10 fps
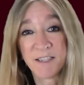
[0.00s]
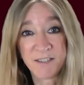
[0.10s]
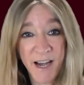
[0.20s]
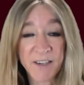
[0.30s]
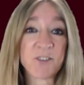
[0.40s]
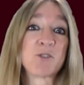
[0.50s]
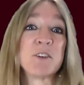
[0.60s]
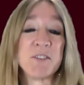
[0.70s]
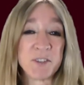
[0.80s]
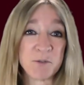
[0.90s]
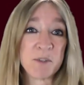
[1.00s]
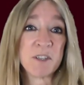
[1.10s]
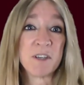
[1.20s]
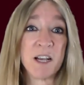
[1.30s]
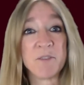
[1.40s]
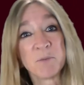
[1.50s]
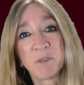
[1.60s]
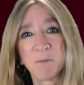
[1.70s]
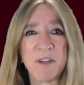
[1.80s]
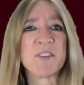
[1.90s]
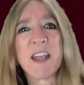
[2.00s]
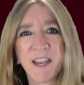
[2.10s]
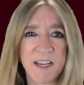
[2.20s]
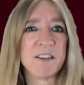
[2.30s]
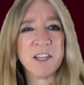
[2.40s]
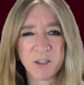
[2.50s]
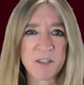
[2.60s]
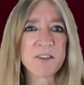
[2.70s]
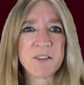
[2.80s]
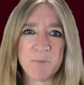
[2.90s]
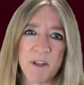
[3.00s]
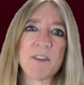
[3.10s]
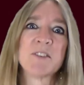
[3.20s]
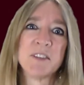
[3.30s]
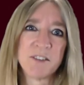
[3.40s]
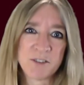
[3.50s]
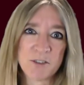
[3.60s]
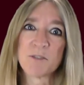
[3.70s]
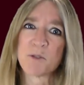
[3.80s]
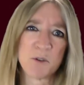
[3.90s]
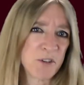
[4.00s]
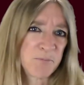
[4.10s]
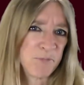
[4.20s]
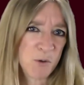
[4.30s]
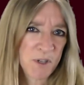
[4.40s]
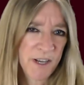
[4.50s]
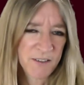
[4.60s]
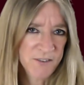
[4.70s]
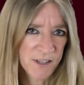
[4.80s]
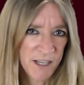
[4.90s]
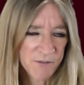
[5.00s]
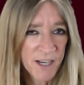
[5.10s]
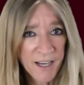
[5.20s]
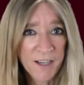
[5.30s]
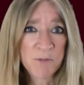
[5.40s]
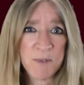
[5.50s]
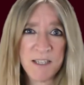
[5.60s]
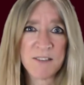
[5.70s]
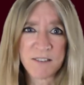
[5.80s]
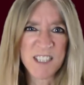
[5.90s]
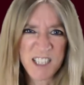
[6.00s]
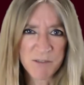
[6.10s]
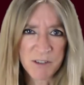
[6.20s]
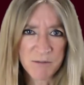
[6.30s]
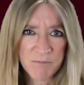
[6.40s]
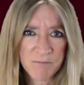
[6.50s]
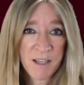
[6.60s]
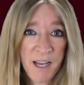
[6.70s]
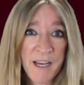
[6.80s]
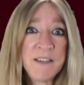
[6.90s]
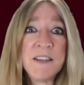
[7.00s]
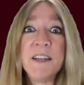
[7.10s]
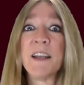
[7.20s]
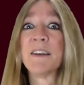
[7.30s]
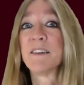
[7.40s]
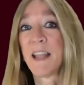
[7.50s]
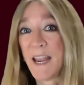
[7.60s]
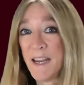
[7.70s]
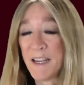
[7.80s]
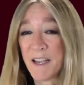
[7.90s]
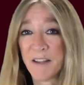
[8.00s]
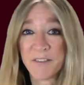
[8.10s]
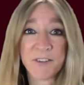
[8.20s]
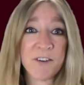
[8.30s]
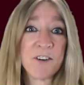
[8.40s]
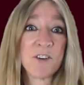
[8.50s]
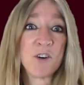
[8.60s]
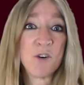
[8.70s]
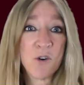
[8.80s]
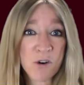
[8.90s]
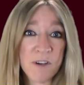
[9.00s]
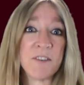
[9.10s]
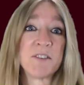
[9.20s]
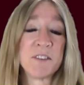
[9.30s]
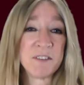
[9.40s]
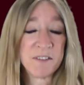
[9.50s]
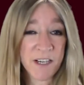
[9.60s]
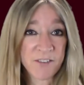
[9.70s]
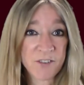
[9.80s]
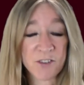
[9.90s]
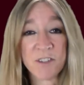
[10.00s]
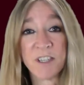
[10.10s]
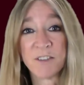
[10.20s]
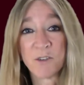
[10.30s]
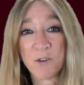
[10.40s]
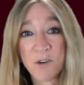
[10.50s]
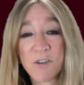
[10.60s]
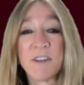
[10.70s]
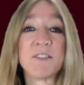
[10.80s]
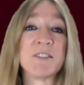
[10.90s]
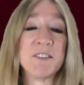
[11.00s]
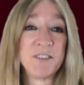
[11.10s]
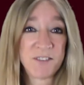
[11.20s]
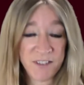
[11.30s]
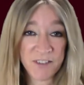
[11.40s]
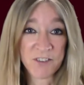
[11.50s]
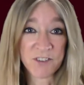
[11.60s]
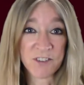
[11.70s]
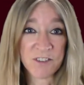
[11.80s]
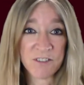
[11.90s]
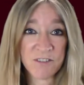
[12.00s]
Dexterous in real life simply means handy, good at something. Sinister, of course, no one likes the left hand, means evil. AD and AS are auris dexter and auris sinister